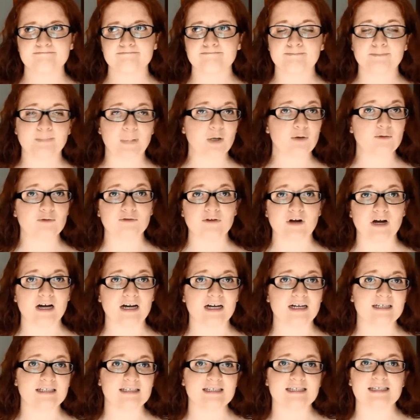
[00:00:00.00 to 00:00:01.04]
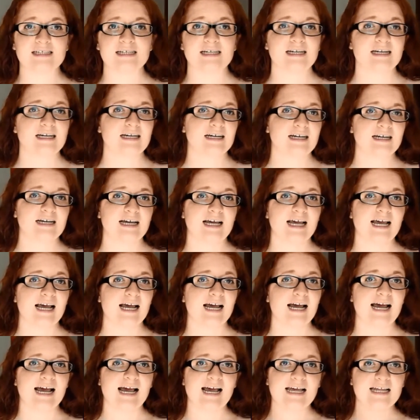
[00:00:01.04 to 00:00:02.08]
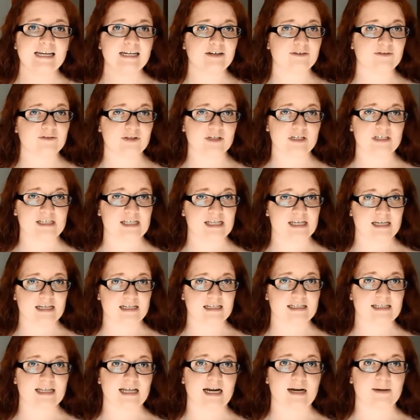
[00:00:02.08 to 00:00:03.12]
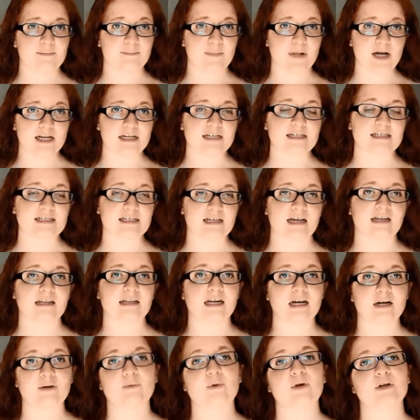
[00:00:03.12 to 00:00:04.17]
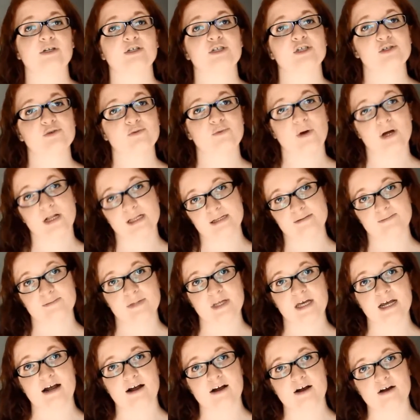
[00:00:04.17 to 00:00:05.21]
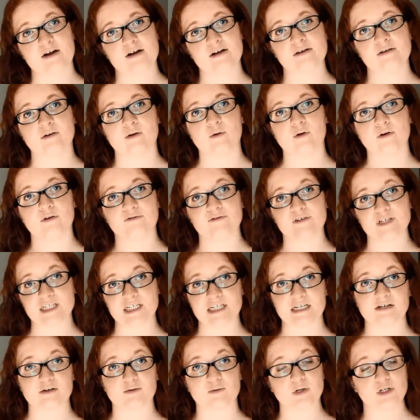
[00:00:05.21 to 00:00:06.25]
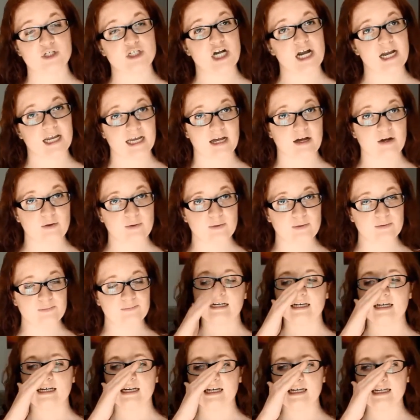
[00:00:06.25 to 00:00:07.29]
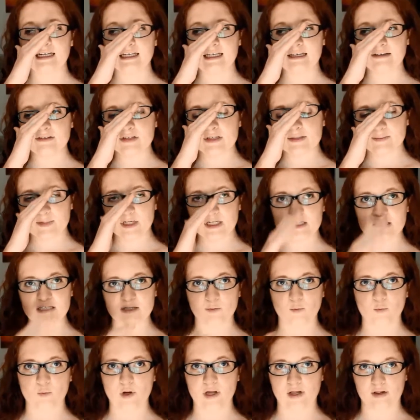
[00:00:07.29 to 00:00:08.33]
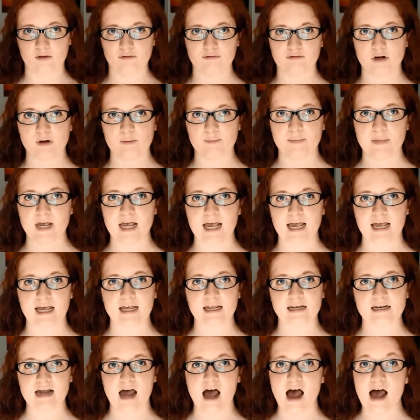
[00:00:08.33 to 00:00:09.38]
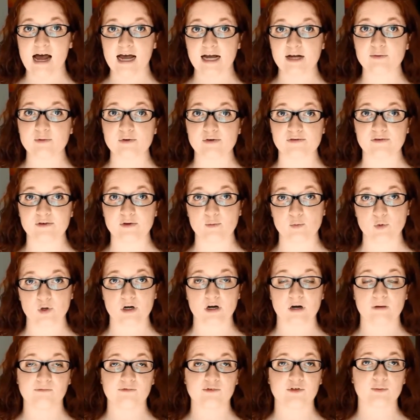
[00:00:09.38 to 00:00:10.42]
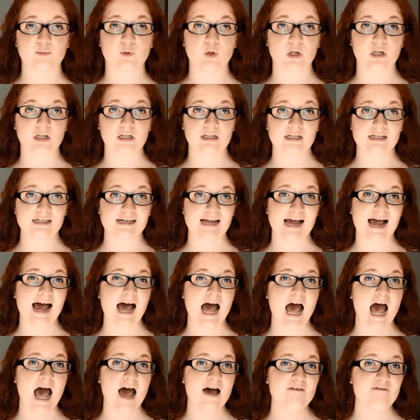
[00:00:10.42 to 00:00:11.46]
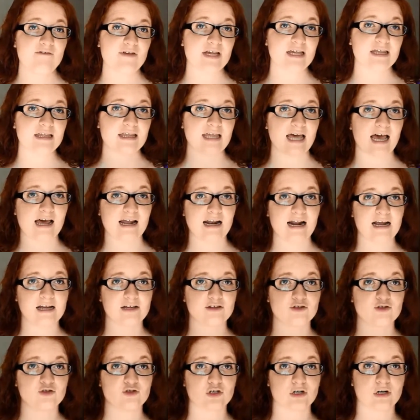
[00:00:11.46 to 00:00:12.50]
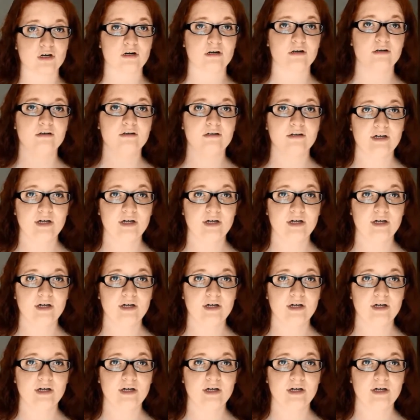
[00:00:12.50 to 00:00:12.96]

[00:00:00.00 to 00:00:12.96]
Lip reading: boat rides, any of these things that I might decide that I want to do while I'm there, or visit, or check out. It gives me some wiggle room, and I will feel more comfortable having that extra